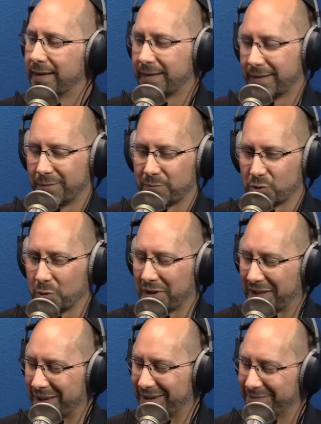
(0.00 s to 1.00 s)
I'm sure
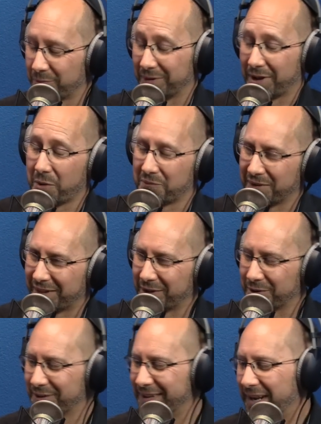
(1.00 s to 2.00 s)
that they, well, hopefully they
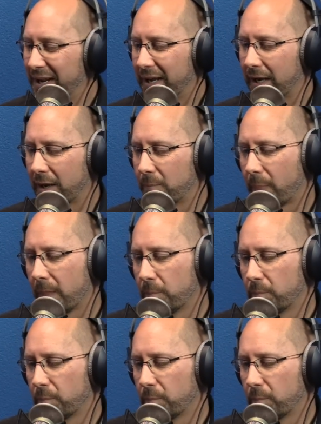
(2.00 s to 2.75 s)
do, um,